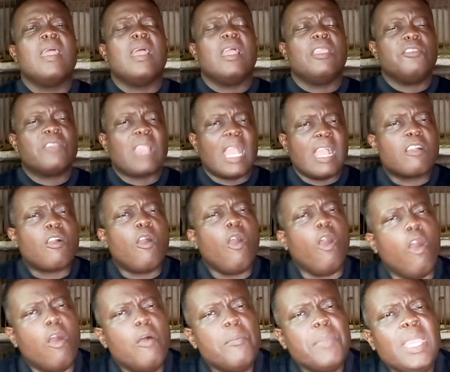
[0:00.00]
you can
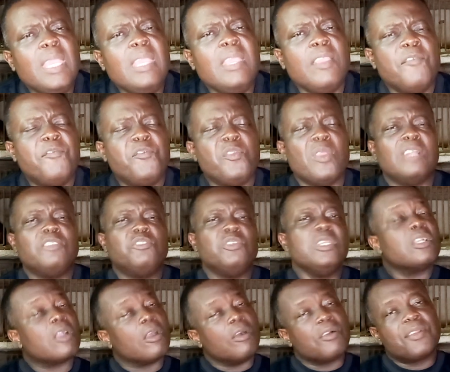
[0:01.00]
call me if you are
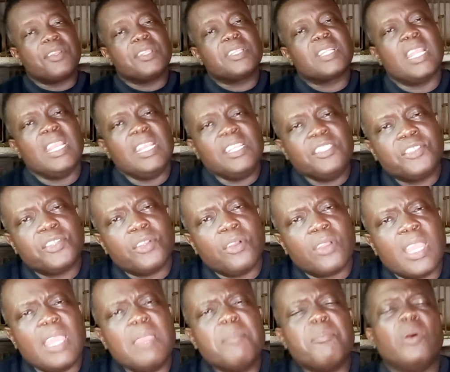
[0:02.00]
doing concrete cage,
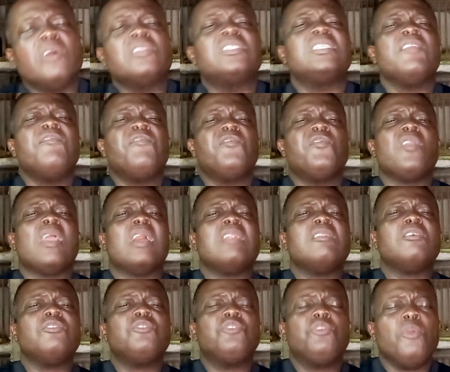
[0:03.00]
okay? But if you are
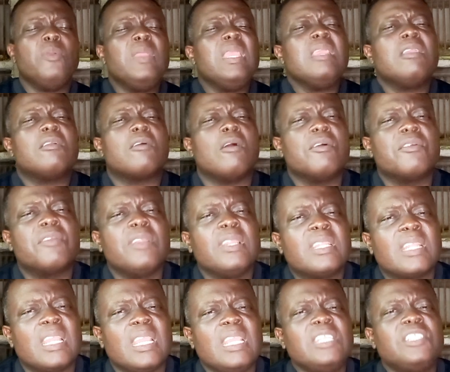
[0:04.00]
not doing
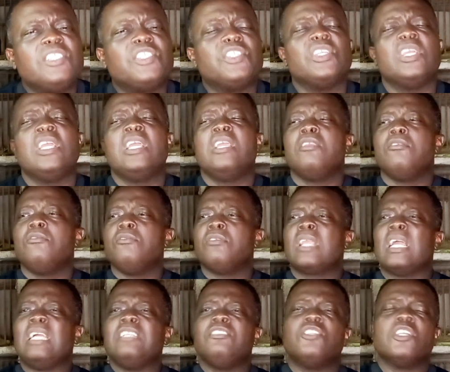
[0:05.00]
concrete cage, you
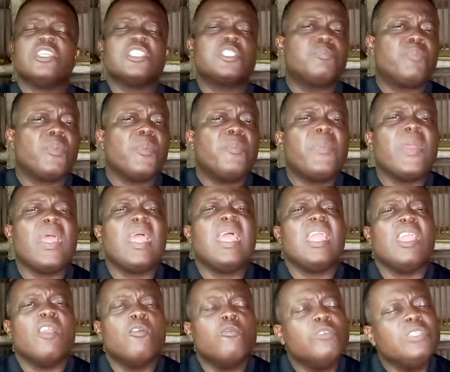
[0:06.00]
can just prepare
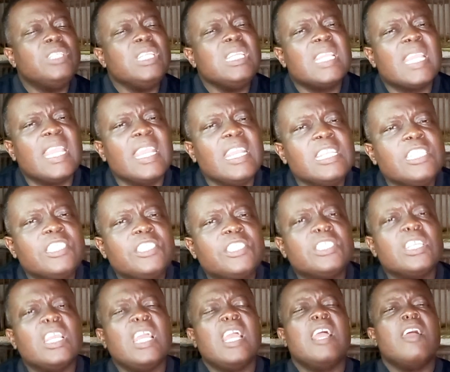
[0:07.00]
a wooden cage,
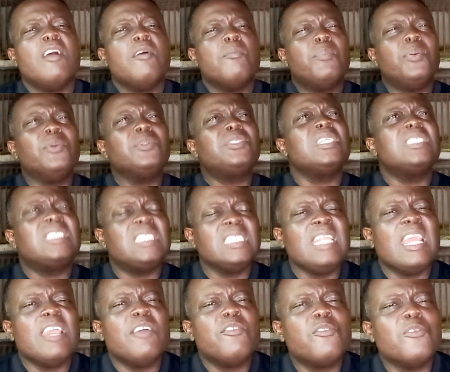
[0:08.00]
put it in
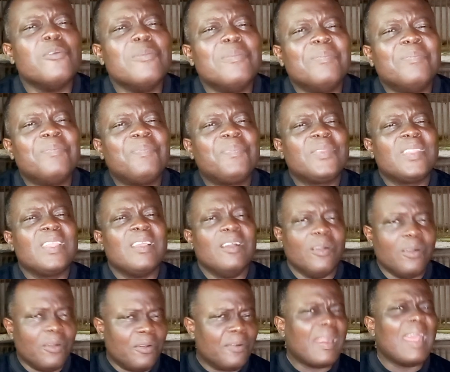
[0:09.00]
a room,
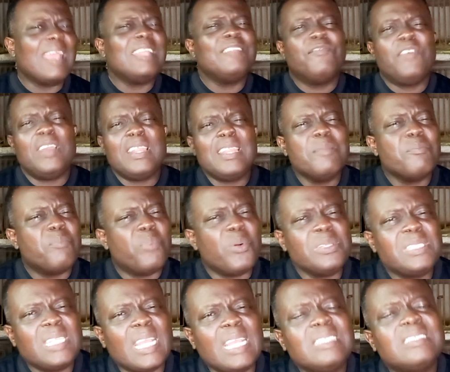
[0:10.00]
all right? Very
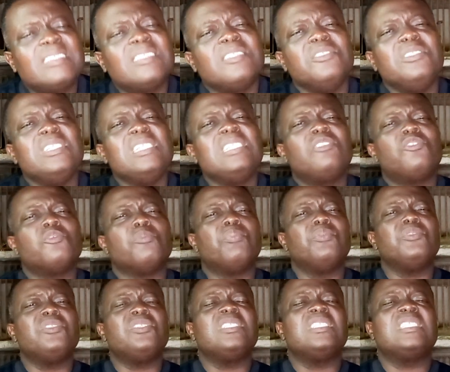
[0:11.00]
important, you need to
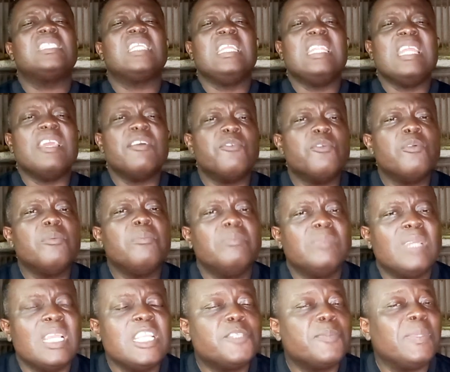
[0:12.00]
put it in a room,
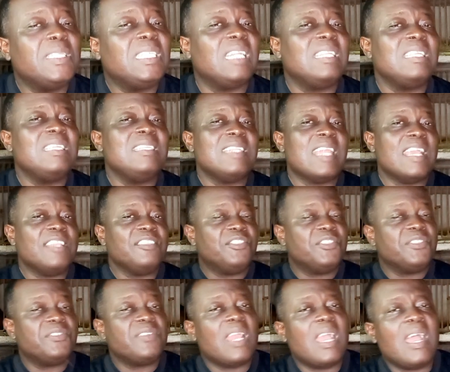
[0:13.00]
especially in
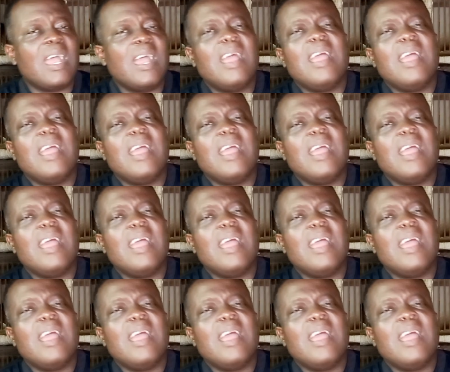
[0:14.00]
Nigeria.